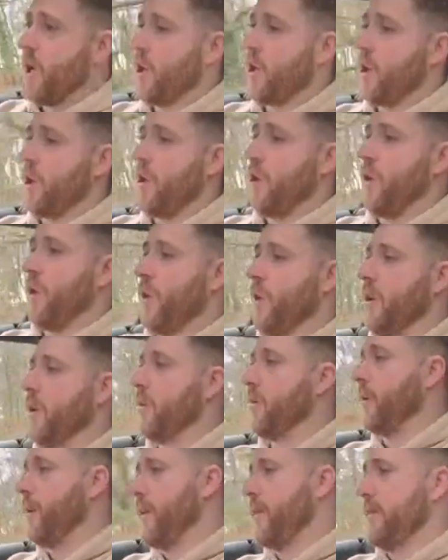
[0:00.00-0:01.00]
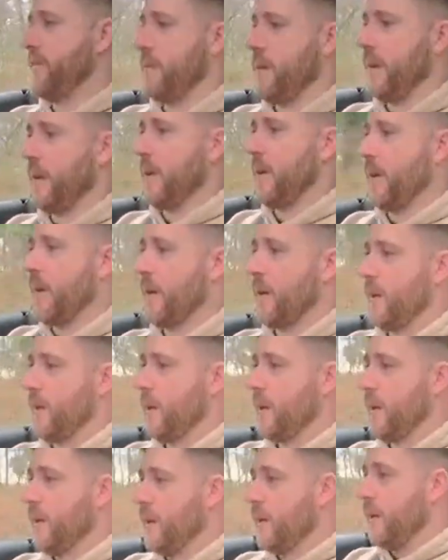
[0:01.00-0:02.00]
gone with
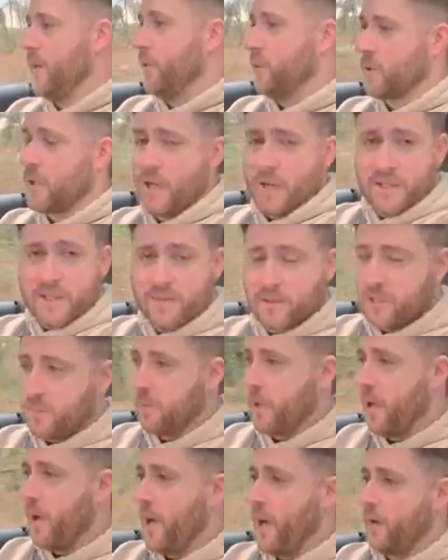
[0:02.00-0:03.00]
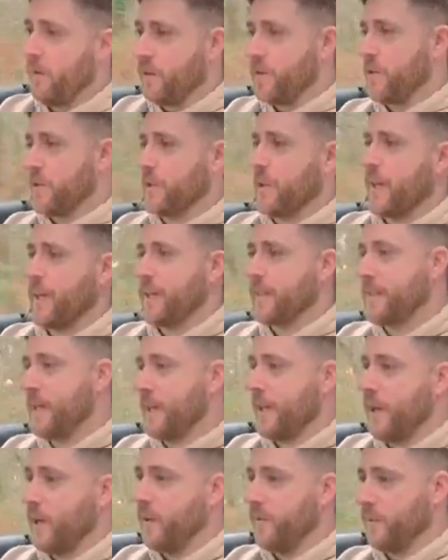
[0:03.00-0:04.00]
an alternative supplier and just let it
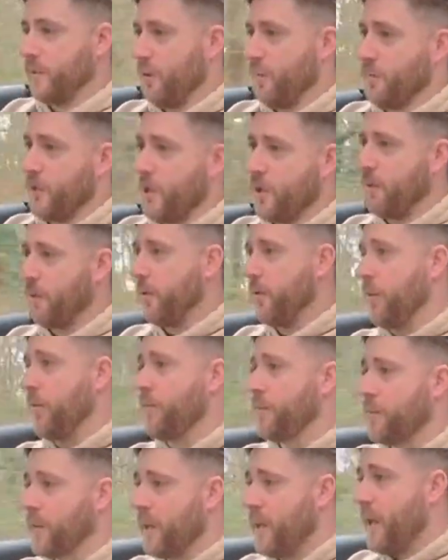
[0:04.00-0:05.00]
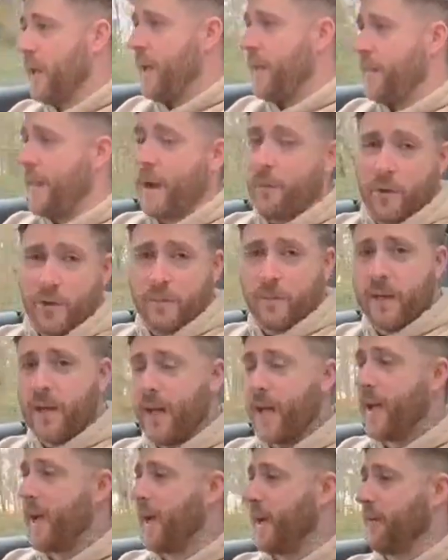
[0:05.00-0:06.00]
tick over on renewal, that would have been a
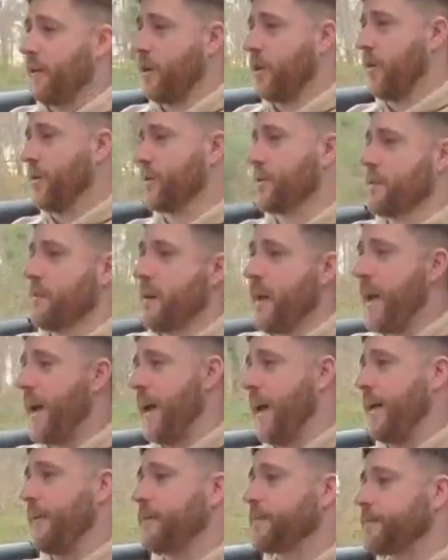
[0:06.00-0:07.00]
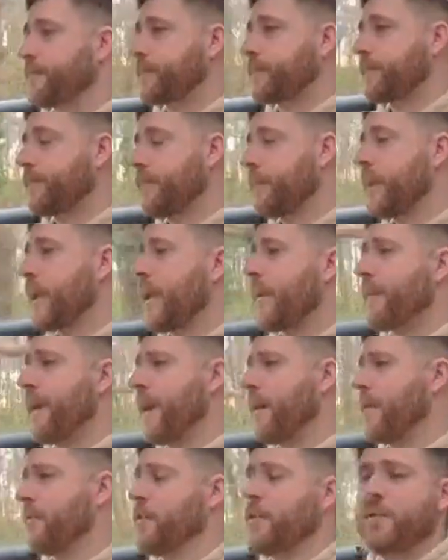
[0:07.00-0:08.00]
heck of a cost to bear.
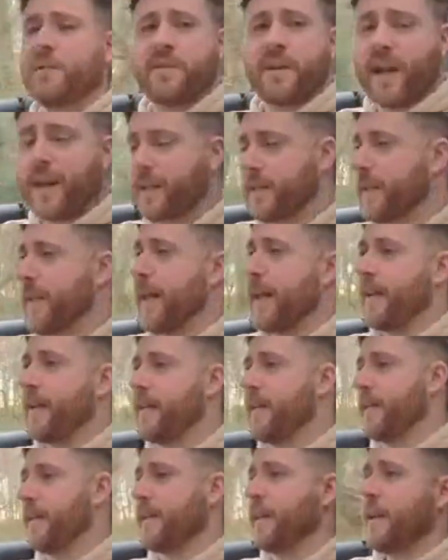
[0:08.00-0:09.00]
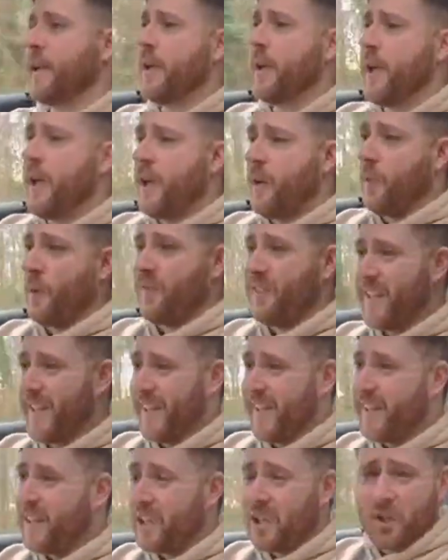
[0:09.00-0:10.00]
Now, if you factor that in with the
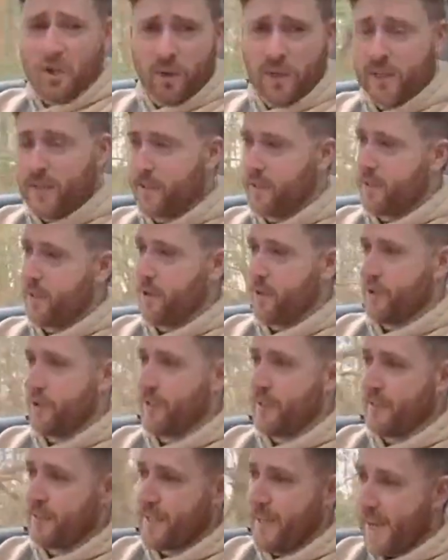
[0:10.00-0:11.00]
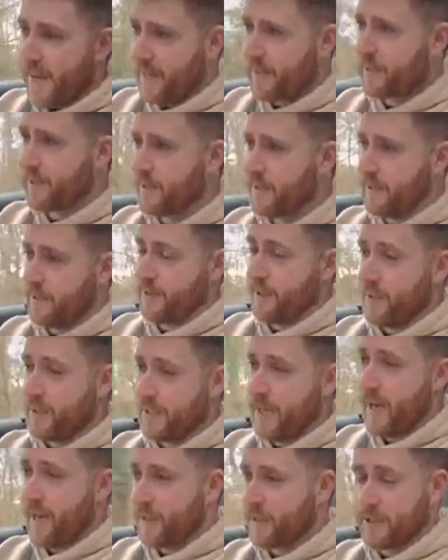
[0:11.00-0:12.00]
increased cost in tax, so
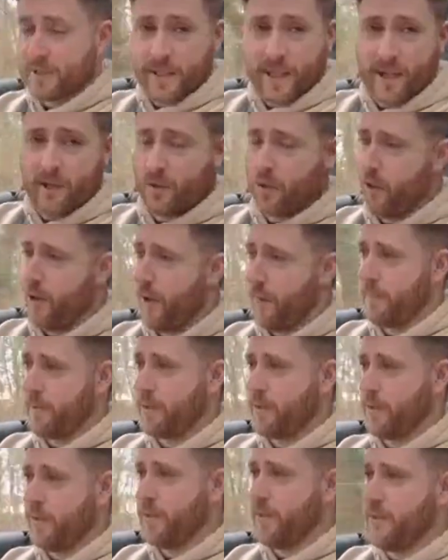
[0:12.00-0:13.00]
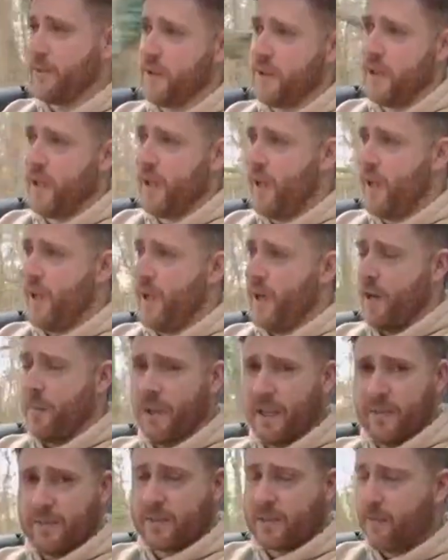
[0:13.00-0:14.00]
tax has now gone up to, I
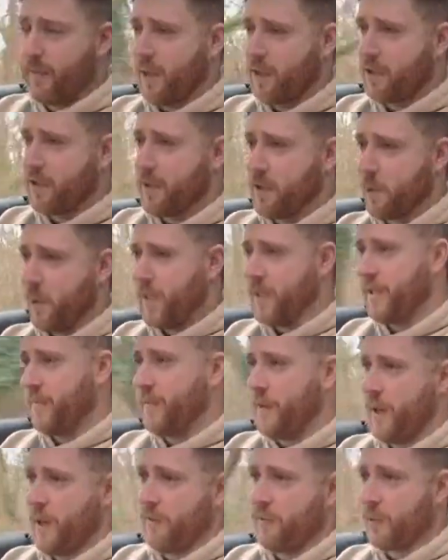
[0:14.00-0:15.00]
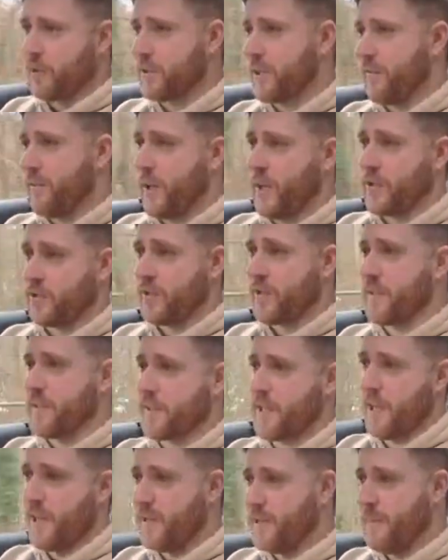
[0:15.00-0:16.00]
believe, £725 or
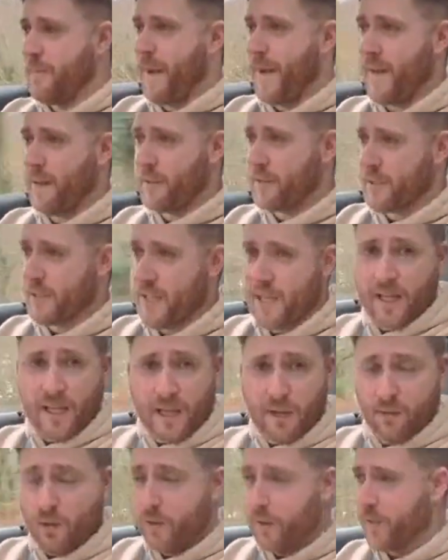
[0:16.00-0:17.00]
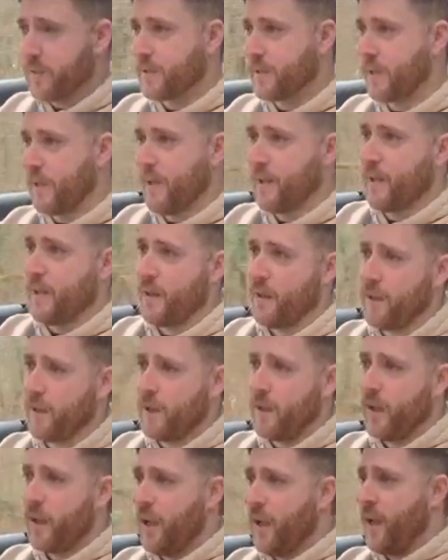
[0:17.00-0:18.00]
£730 a year on this car,
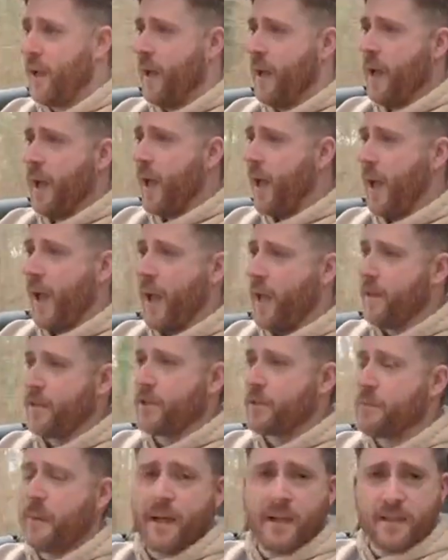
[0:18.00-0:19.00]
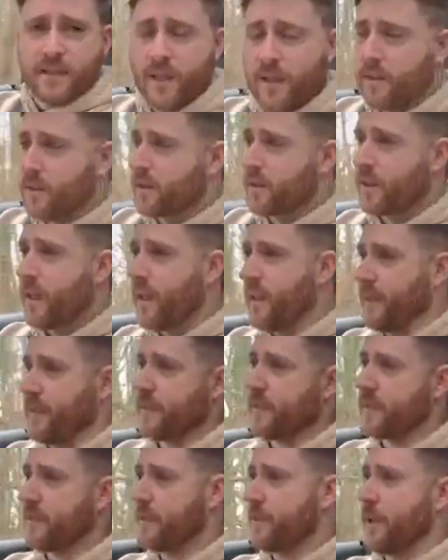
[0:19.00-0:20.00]
it just makes no
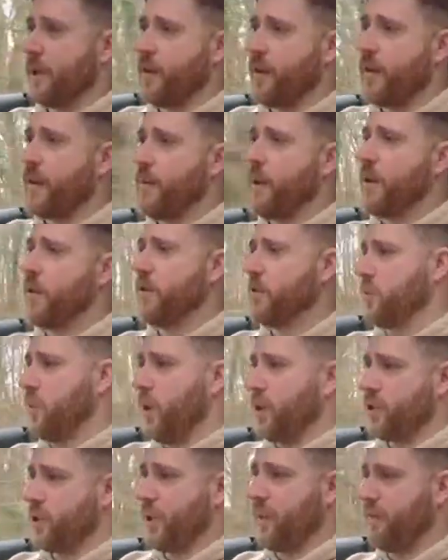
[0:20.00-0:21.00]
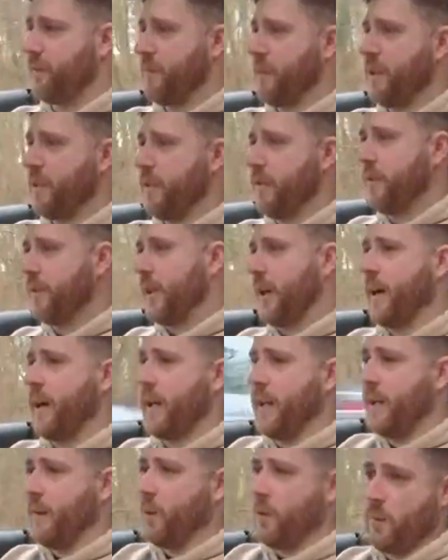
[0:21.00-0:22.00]
sense. So anyone who's watching from the
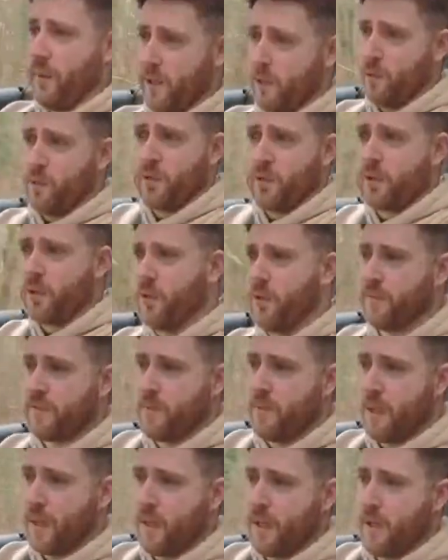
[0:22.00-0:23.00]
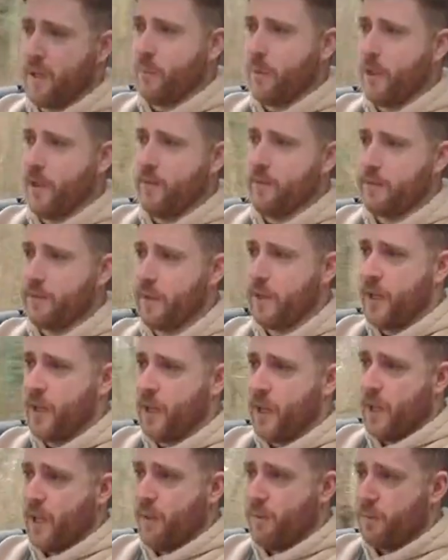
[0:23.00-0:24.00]
UK will be all too familiar with
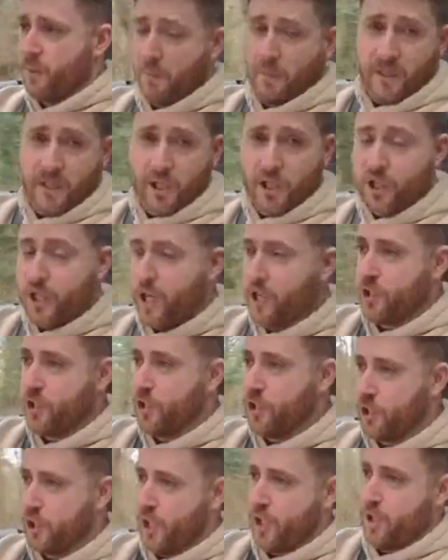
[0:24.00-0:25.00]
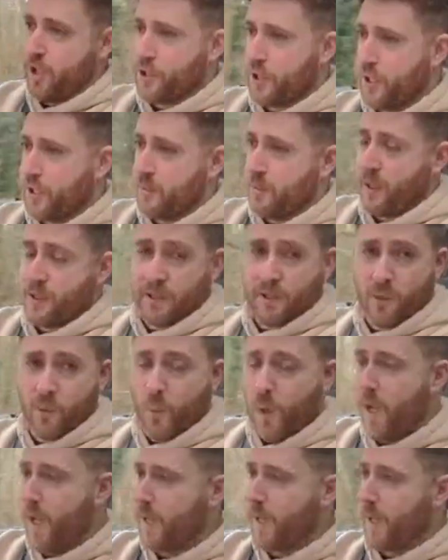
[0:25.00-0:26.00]
probably congestion charging, depending on
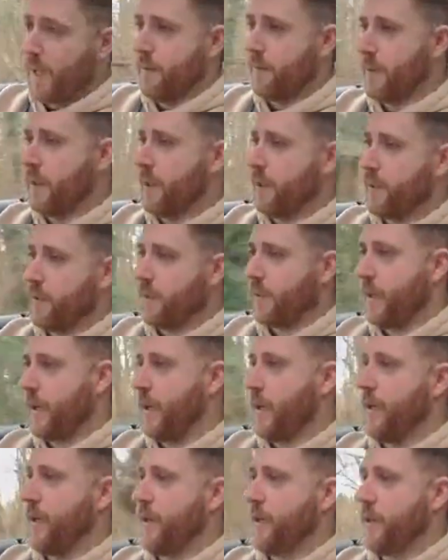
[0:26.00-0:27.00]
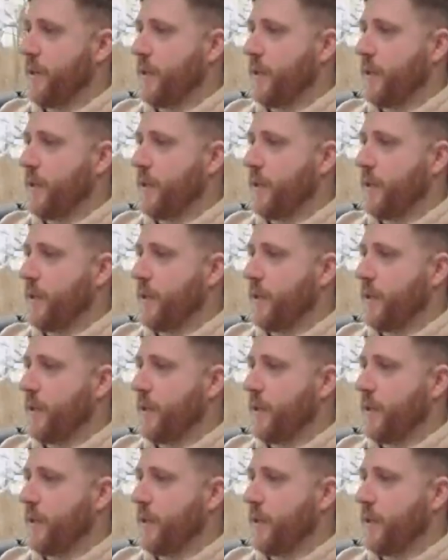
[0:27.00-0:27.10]
where you live in the UK.